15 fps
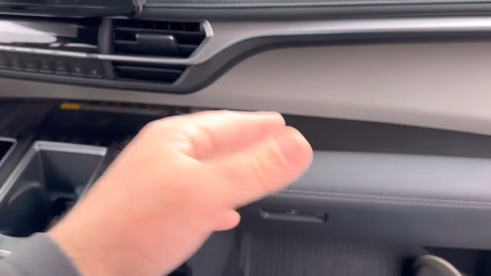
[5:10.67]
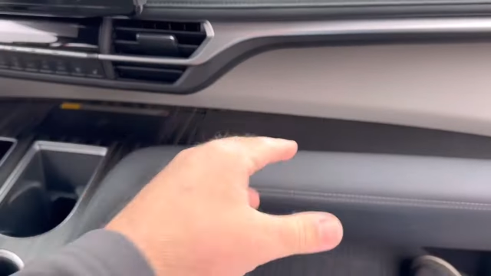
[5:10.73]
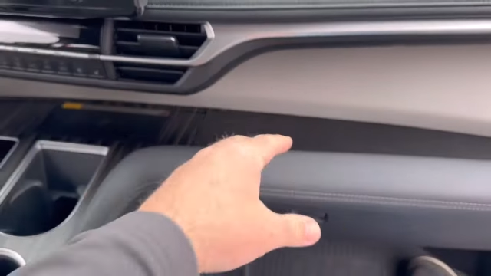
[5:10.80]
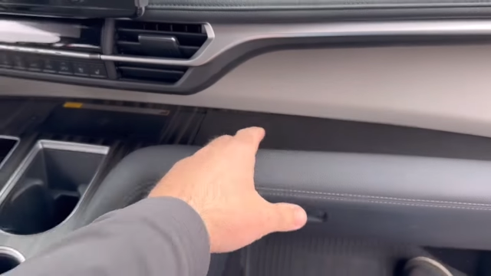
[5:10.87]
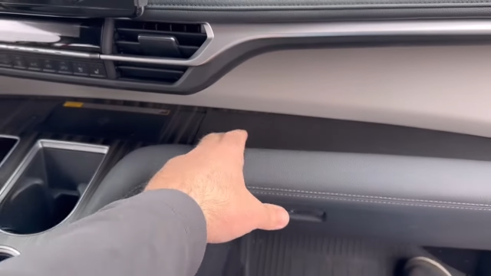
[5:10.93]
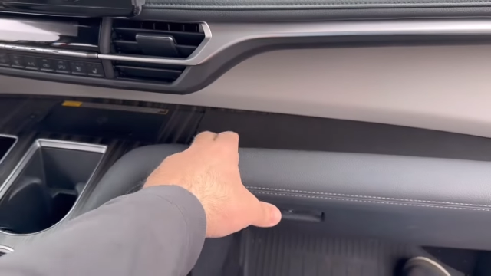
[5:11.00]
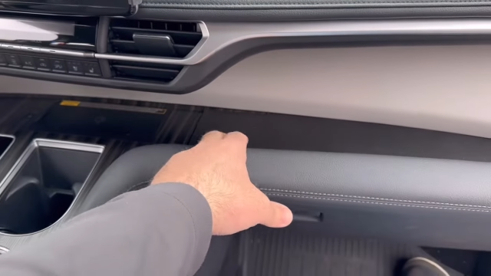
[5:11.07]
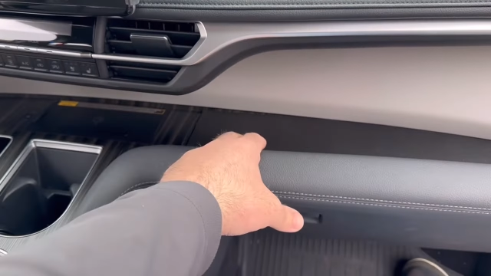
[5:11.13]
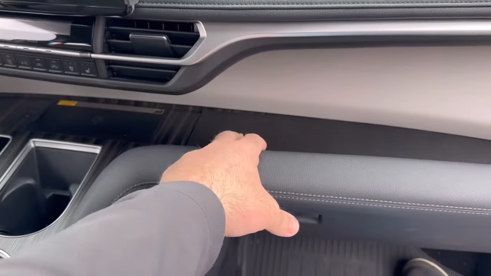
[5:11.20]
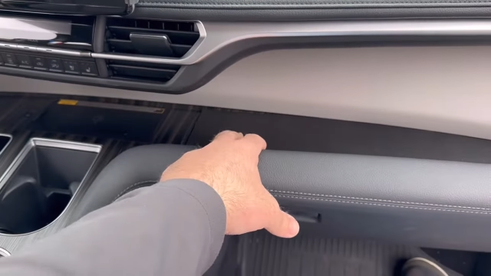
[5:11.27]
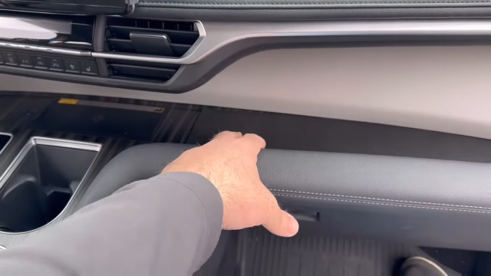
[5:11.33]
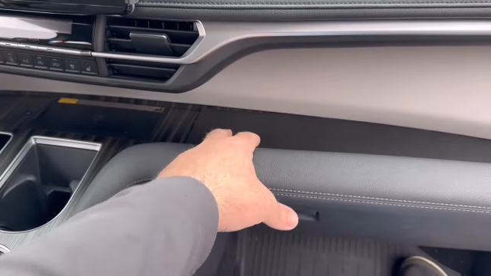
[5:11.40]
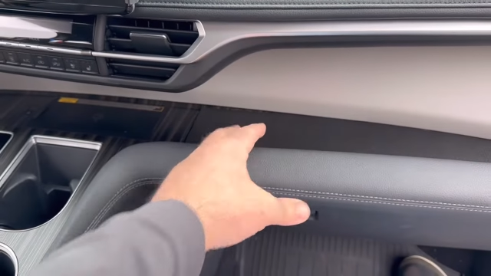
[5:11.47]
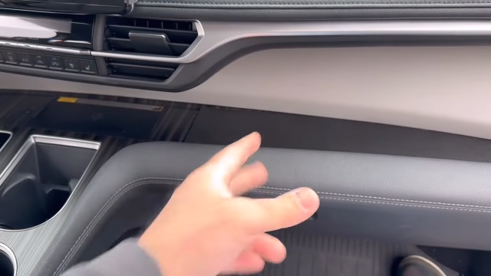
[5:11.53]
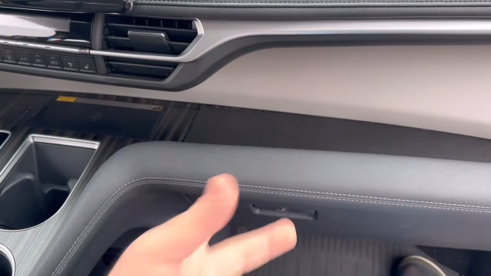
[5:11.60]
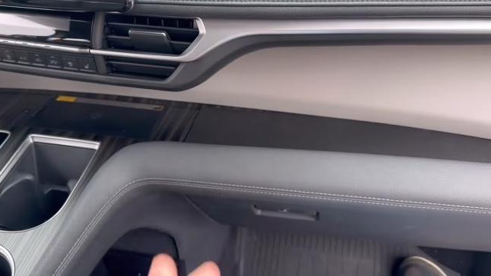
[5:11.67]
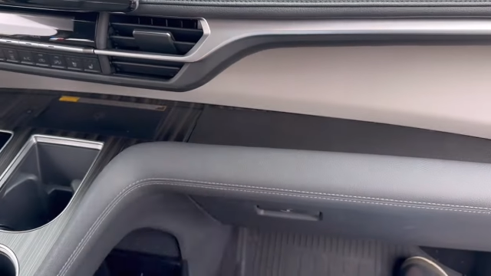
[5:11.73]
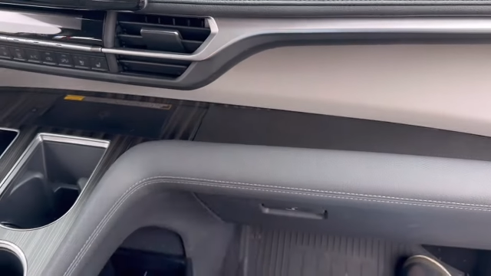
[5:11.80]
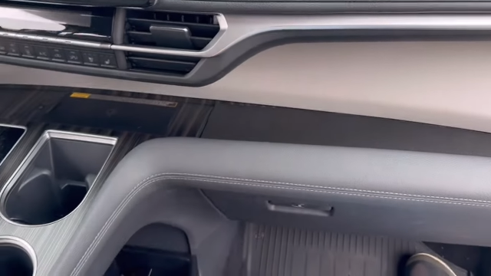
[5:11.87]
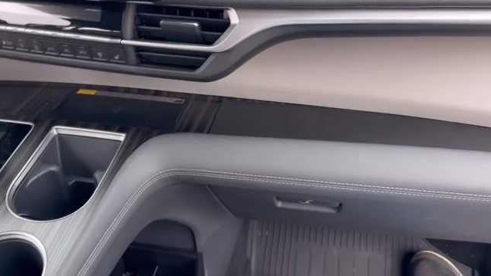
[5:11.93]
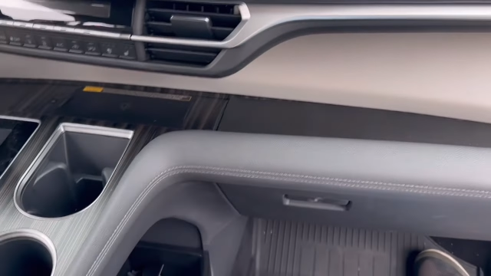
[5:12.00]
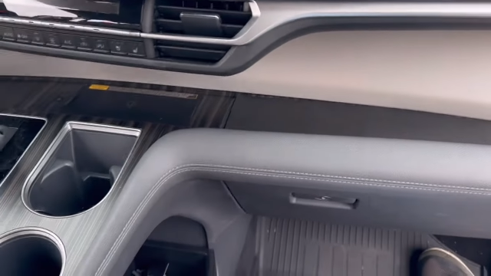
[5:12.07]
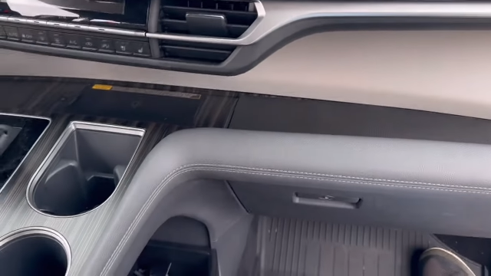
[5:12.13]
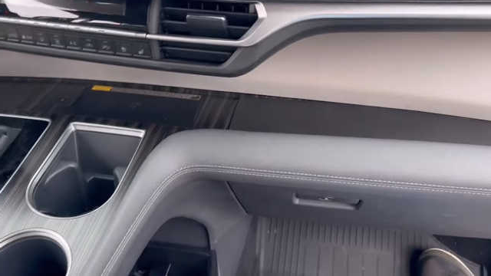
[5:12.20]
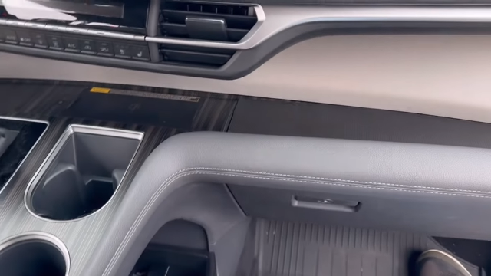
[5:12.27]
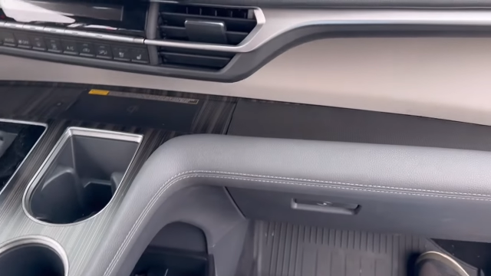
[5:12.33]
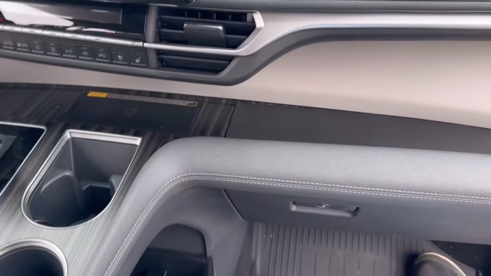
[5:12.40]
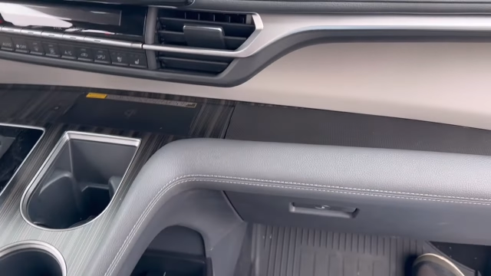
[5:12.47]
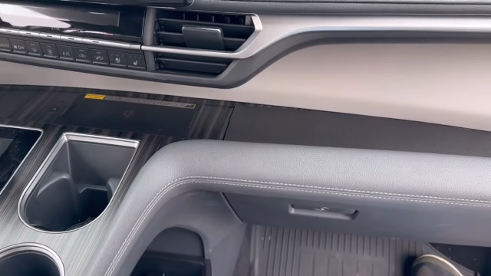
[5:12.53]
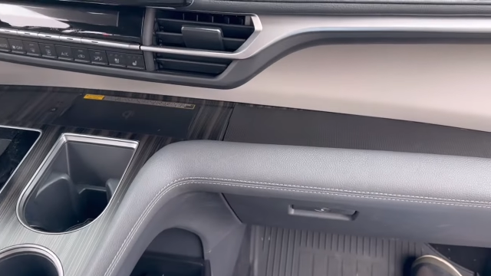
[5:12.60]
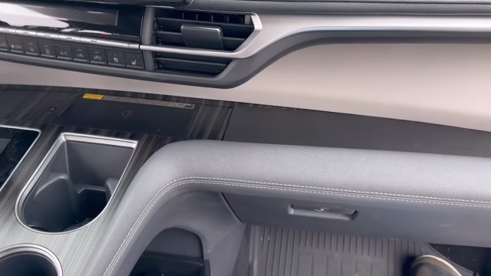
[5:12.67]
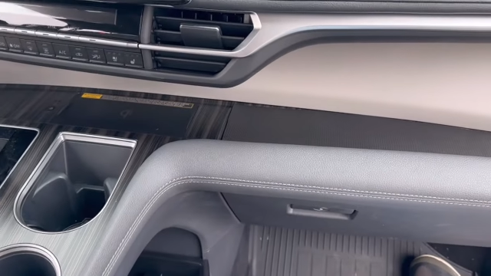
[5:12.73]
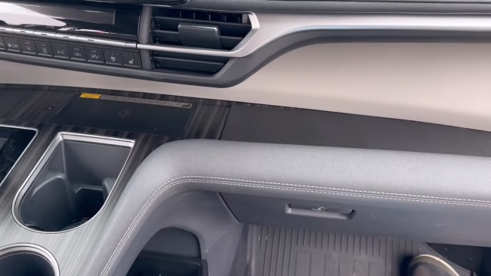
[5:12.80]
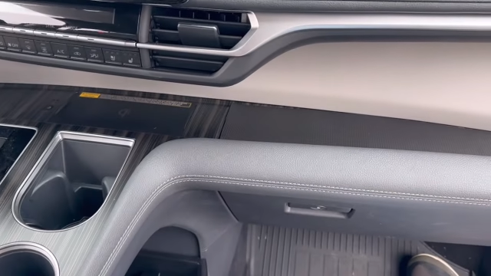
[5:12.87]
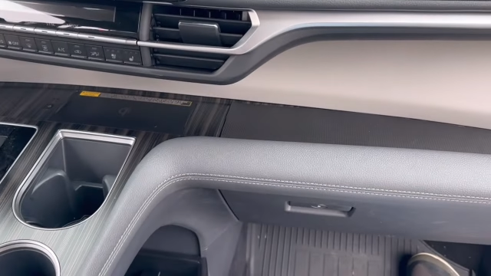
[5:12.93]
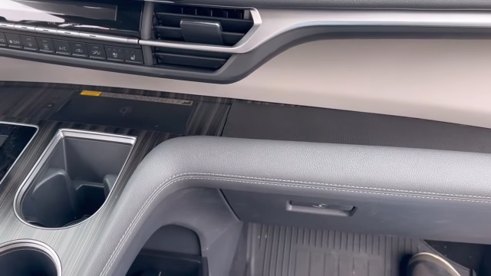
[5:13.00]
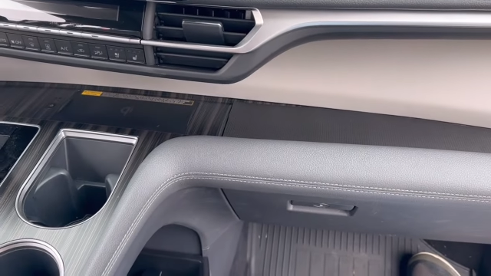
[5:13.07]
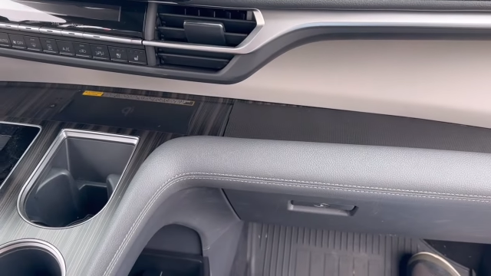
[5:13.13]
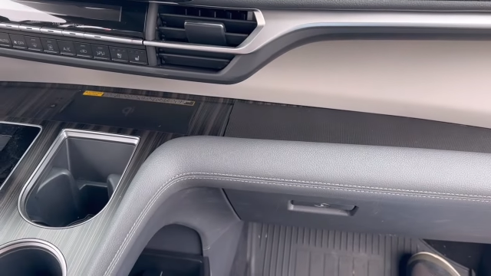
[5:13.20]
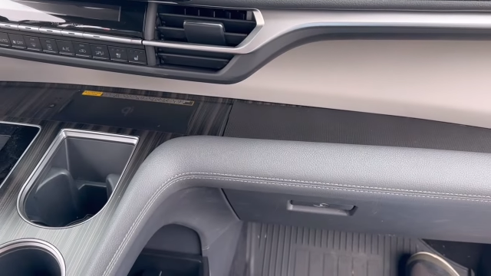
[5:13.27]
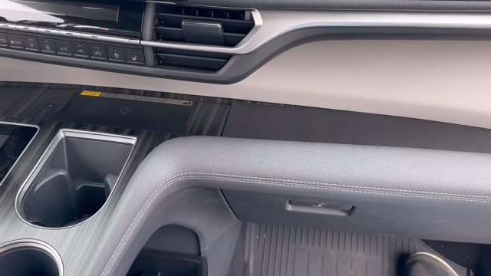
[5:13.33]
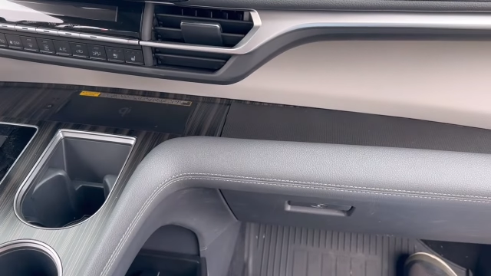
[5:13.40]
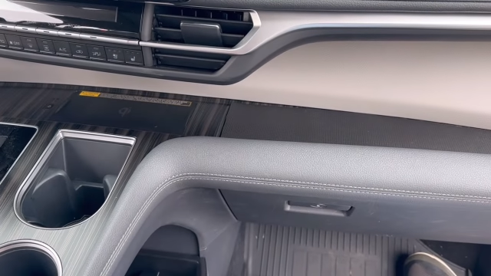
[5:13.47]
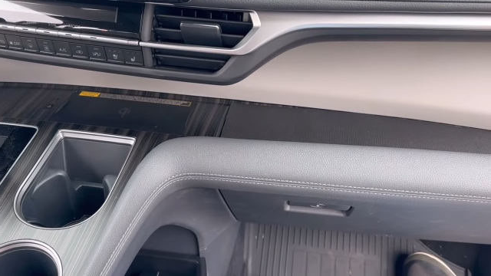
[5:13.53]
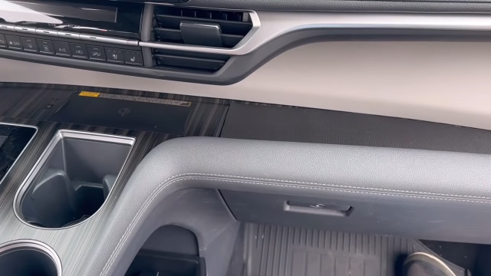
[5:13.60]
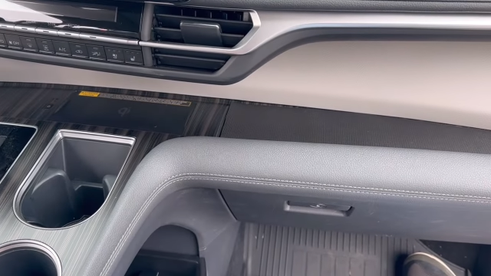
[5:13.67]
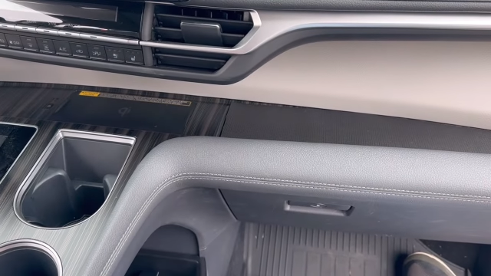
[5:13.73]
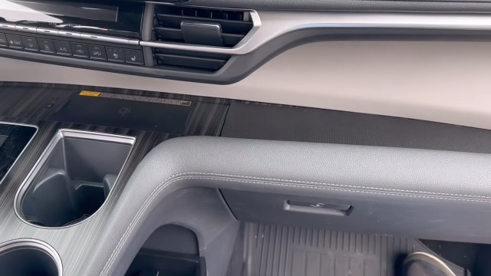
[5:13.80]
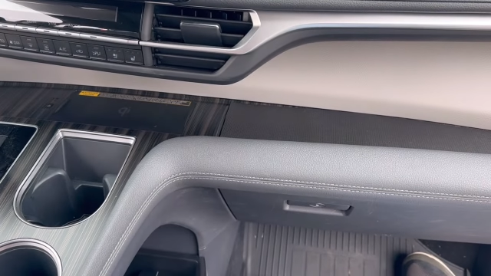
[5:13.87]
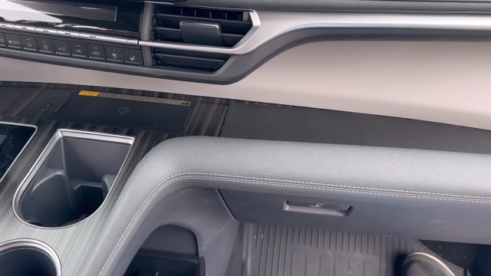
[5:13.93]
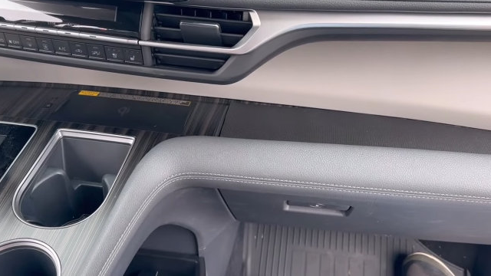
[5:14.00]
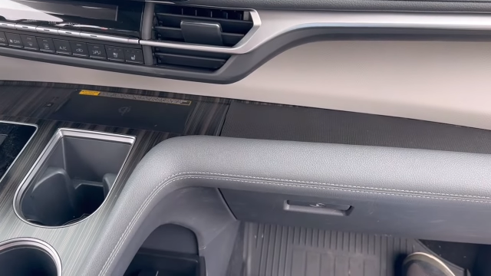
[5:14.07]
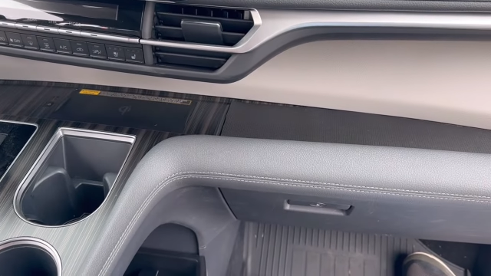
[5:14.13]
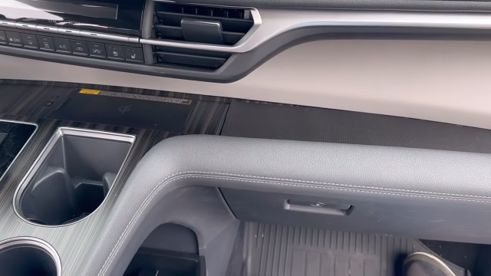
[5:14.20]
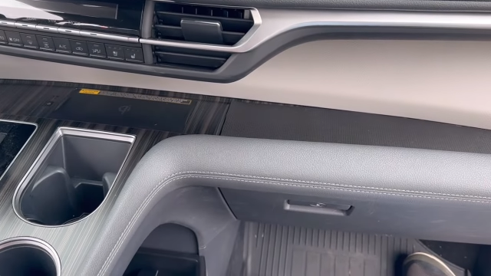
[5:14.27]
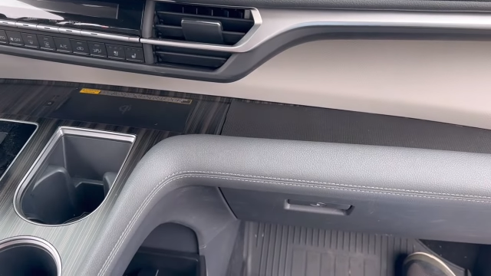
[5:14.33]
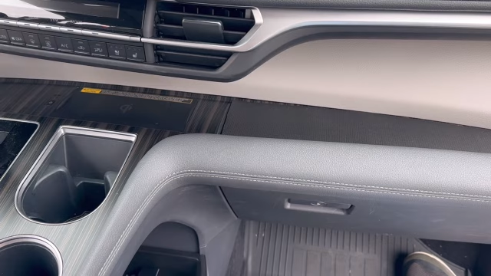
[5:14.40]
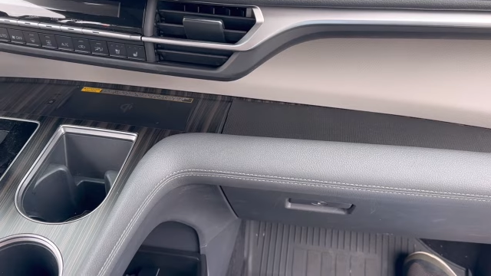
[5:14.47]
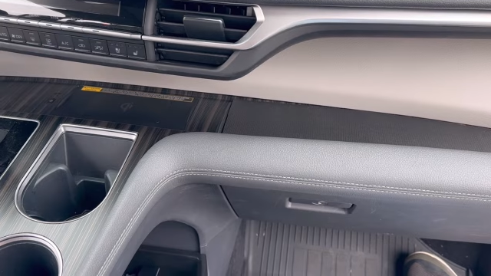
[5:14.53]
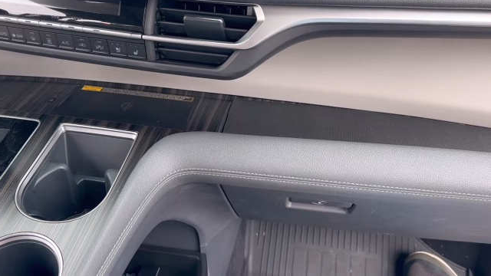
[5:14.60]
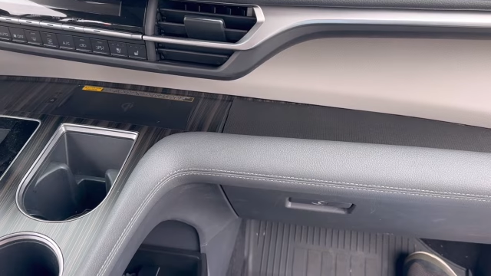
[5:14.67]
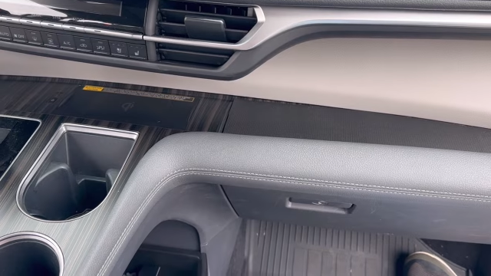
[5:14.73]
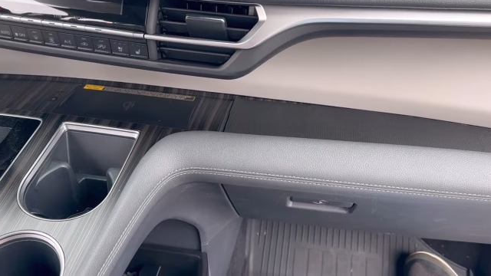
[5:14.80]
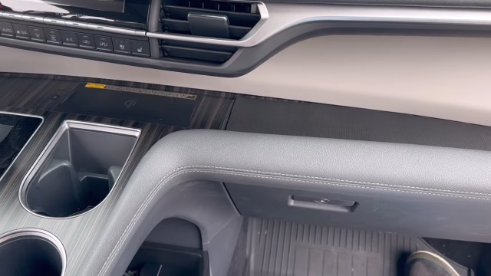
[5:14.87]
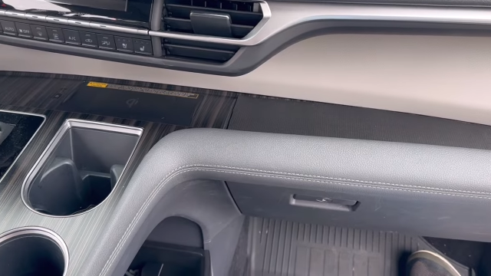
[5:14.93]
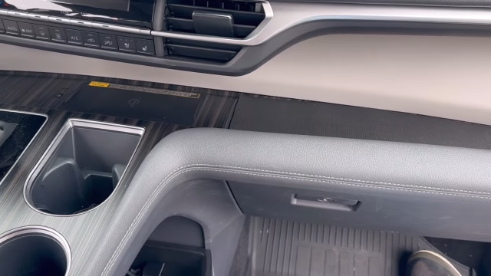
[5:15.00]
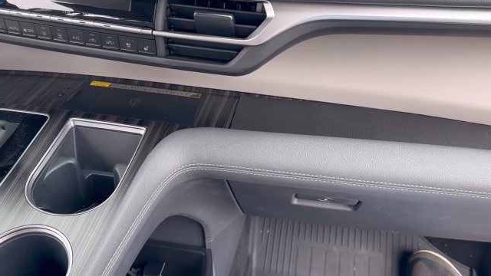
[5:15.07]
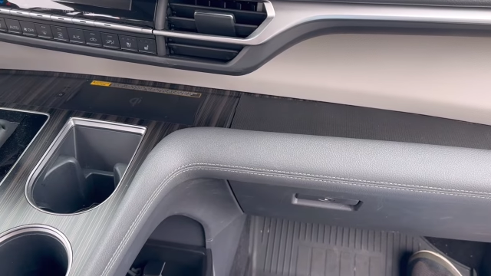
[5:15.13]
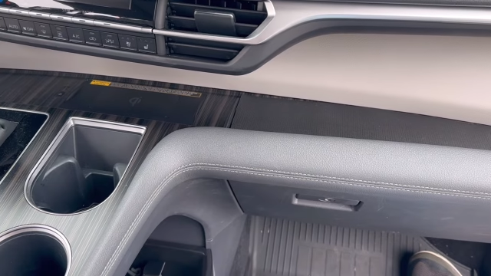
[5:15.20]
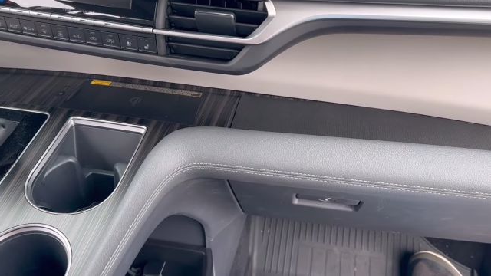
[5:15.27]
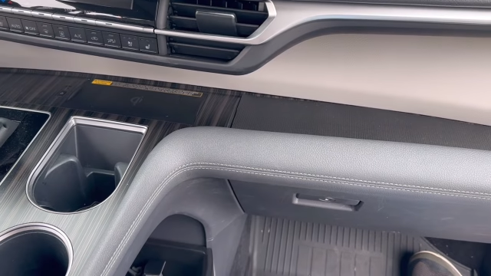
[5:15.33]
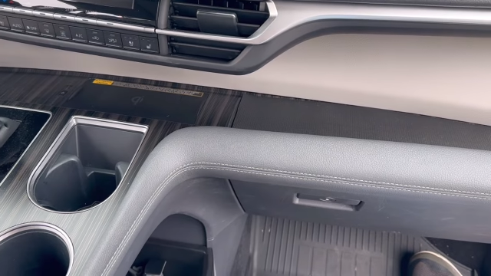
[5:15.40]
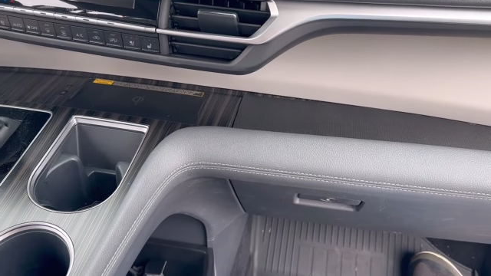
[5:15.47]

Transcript: [unreadable: no face in view]